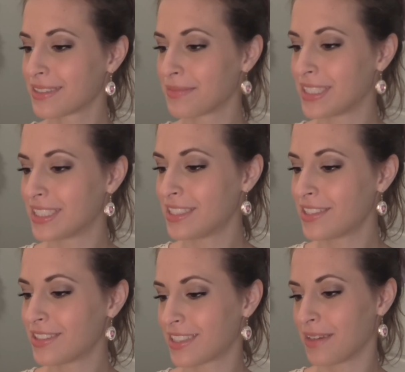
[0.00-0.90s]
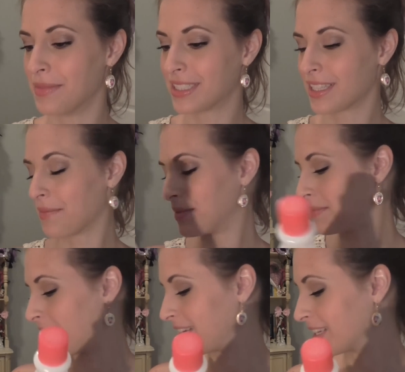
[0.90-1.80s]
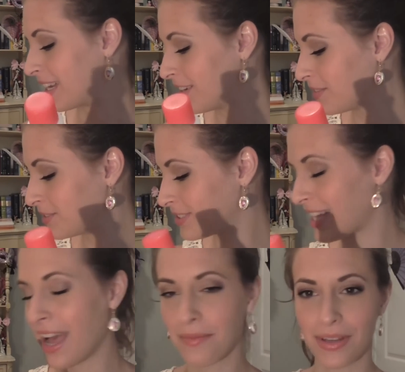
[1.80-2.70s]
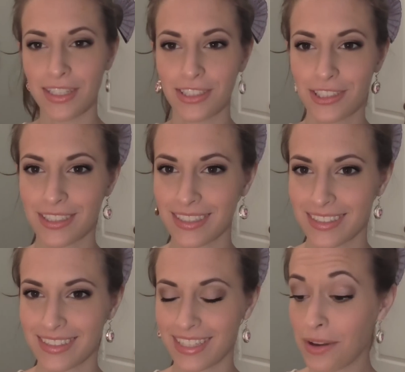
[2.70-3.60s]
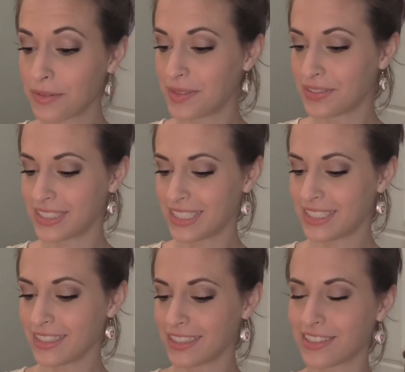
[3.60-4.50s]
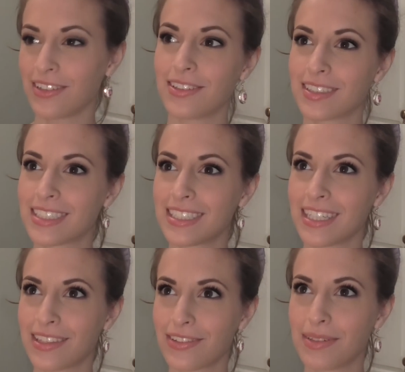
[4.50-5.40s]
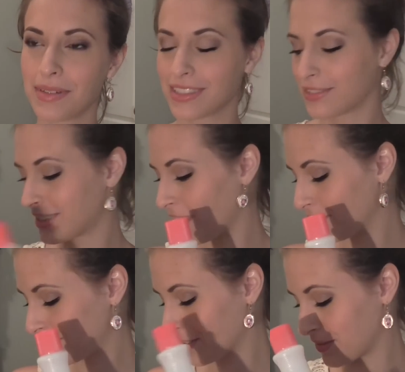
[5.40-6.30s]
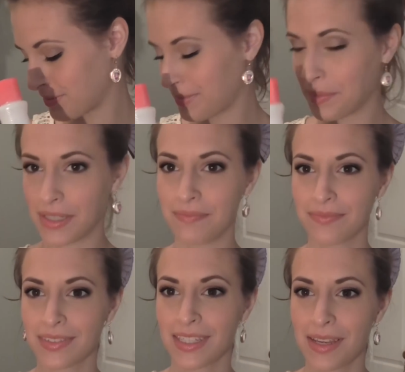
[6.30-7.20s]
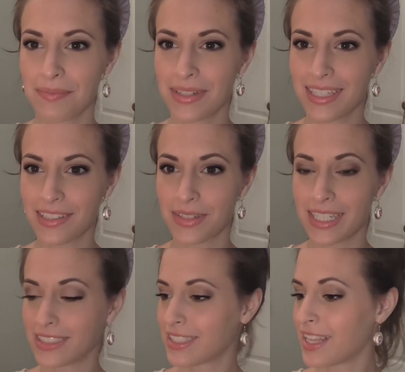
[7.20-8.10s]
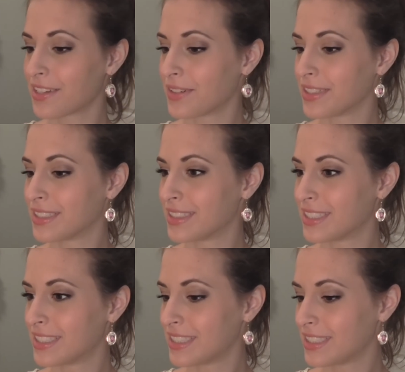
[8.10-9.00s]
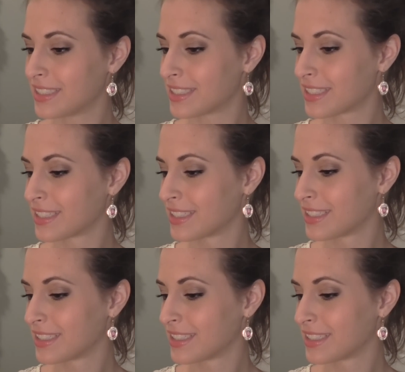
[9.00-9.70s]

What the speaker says: my sister's got mixed up in mine. I don't use that much. That would be ridiculous. Although this is like 3 months of stuff, so maybe. But either way, here's another one. This is